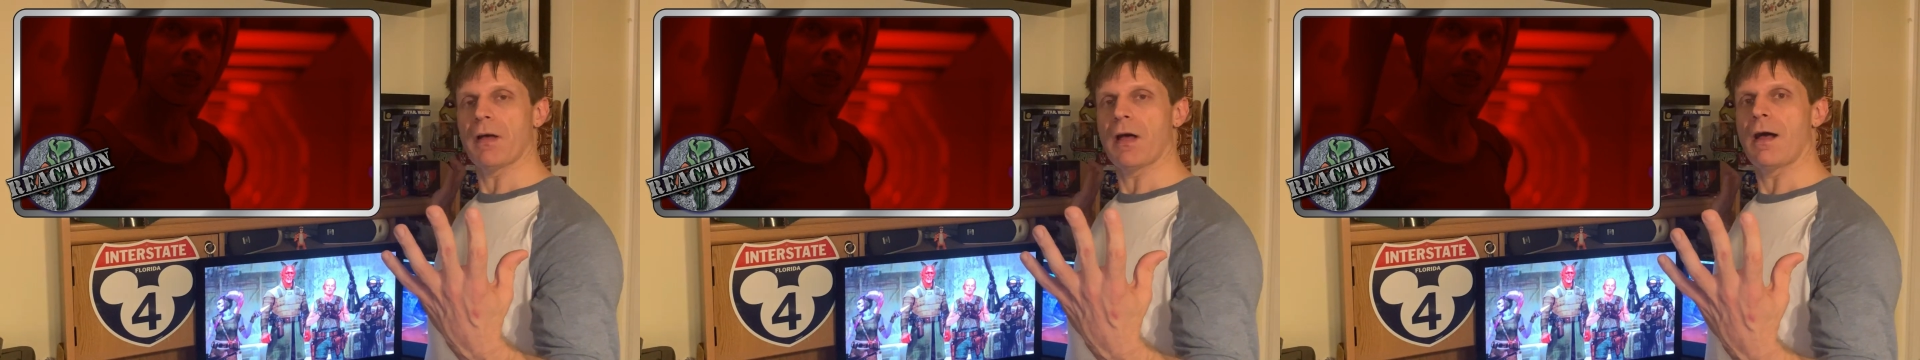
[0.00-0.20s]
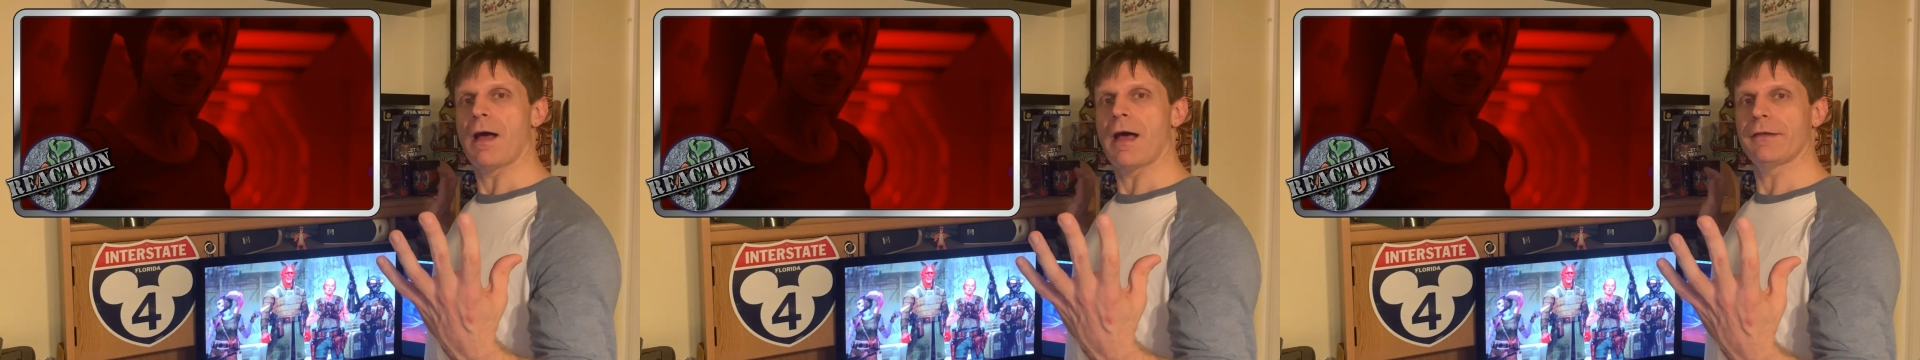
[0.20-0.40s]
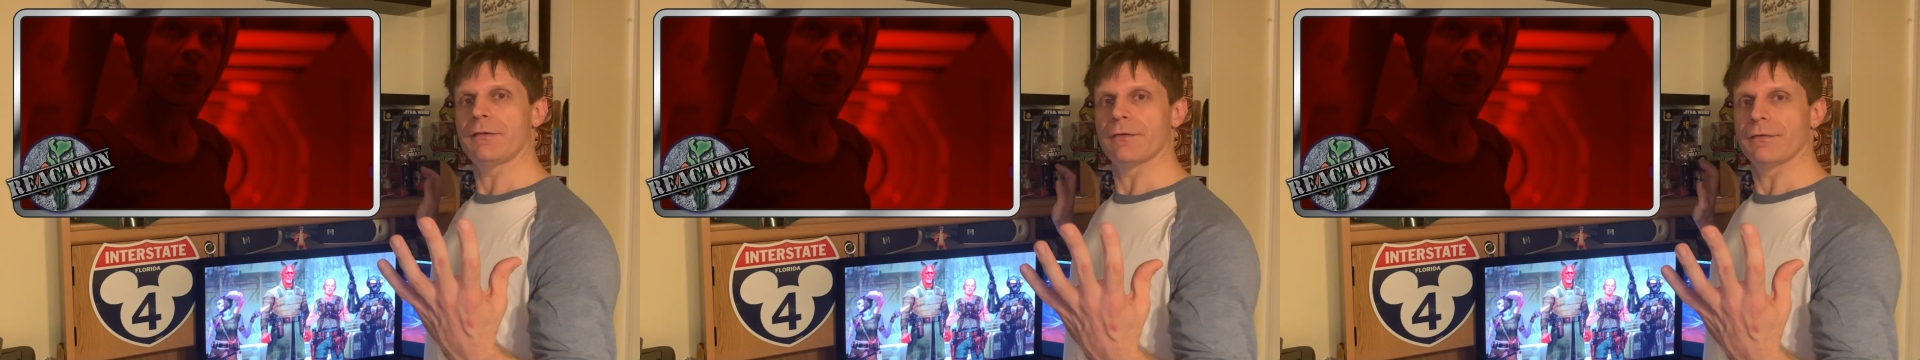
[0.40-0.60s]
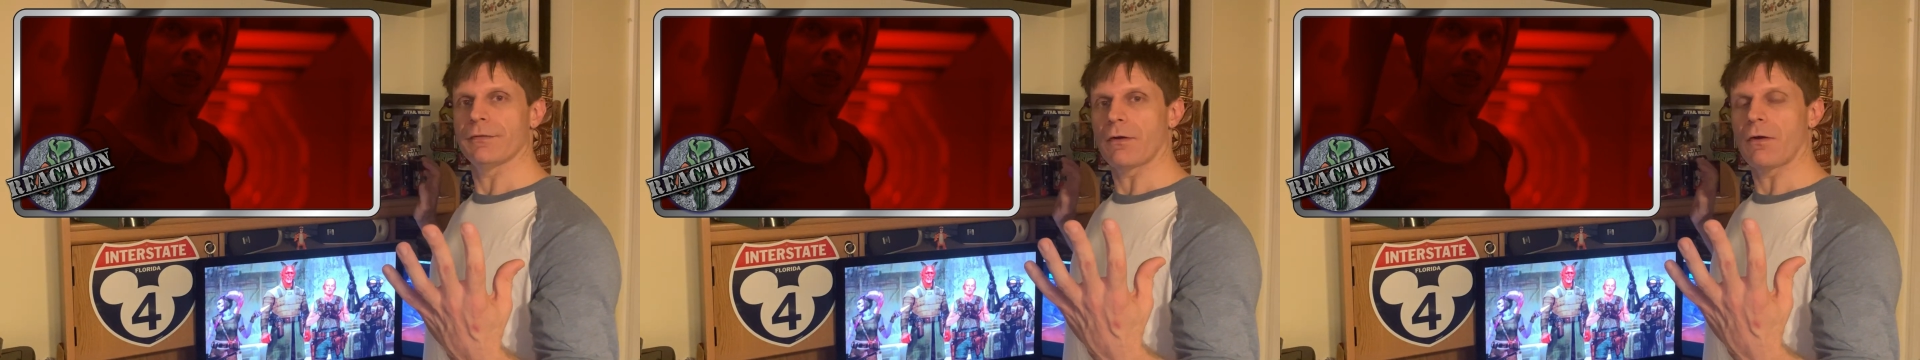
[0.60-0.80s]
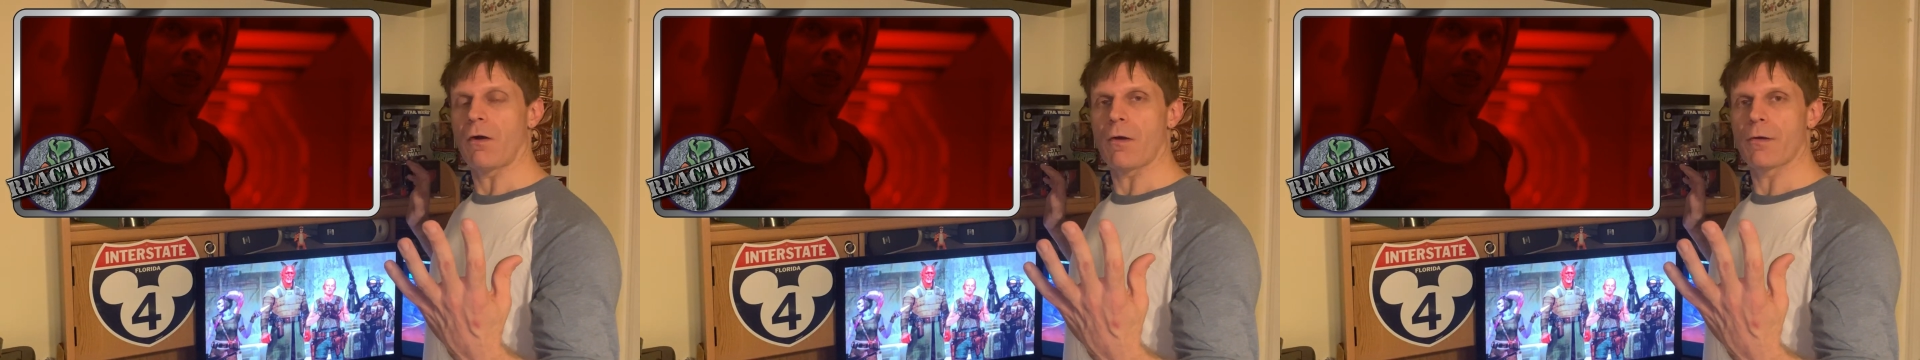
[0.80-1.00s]
behind her
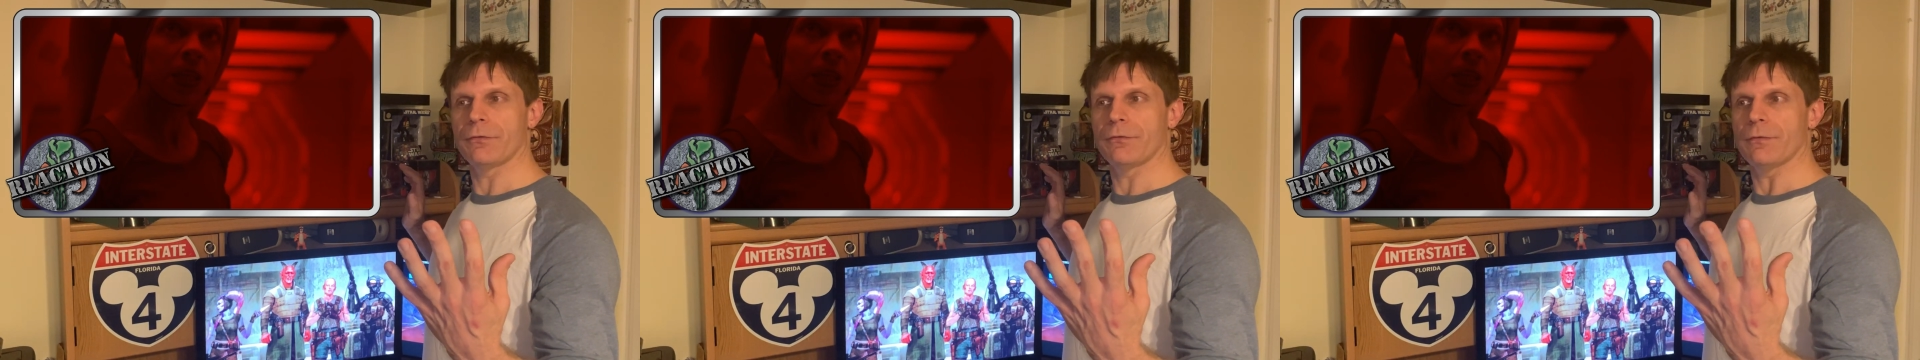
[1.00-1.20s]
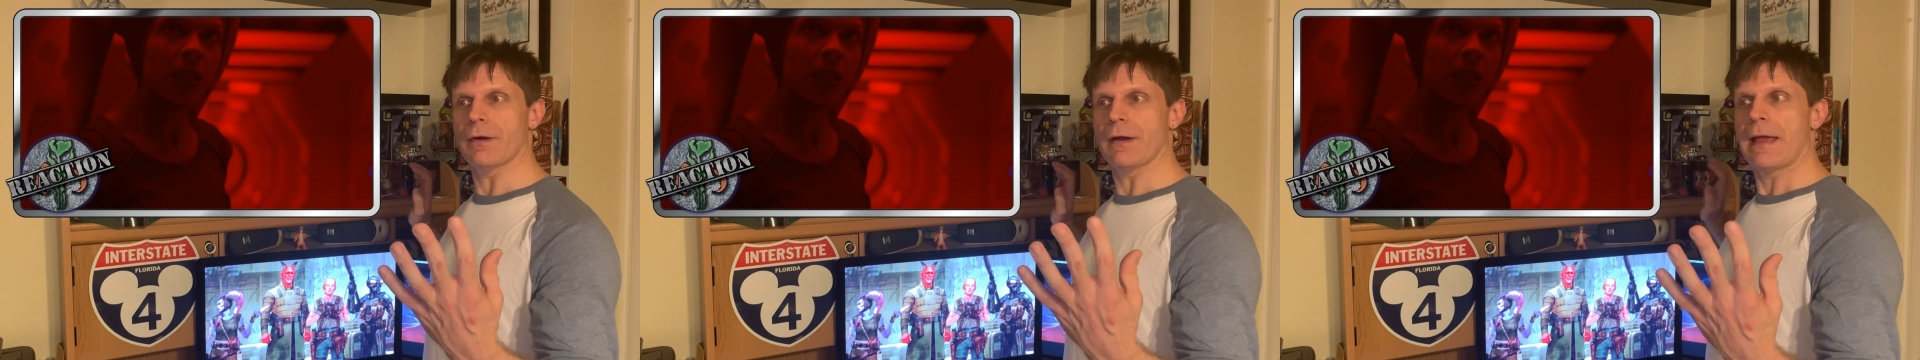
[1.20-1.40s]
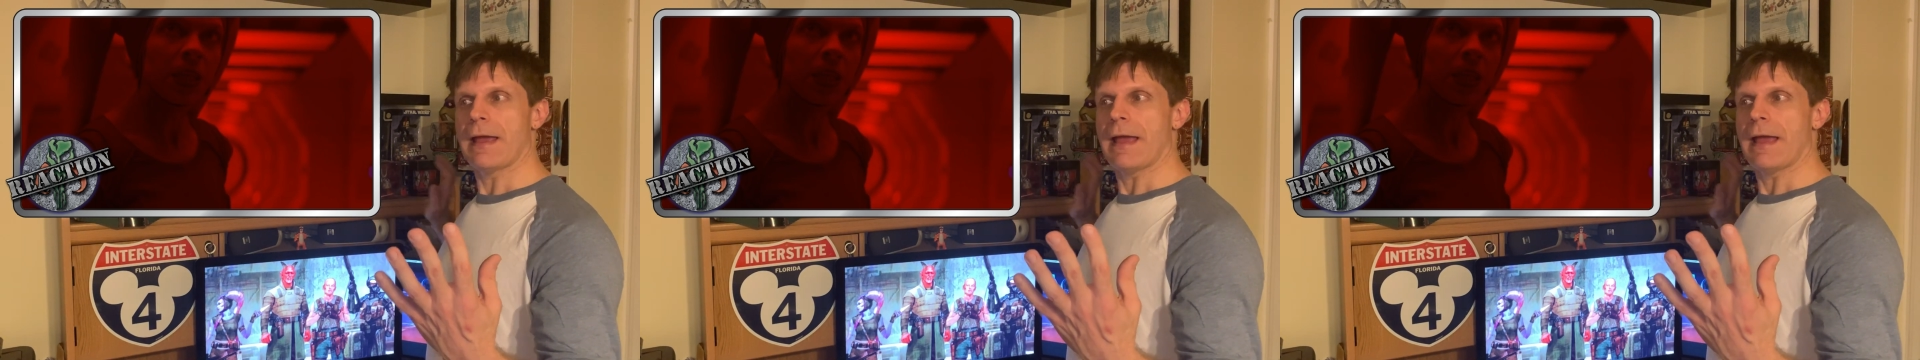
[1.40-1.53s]
the corridor,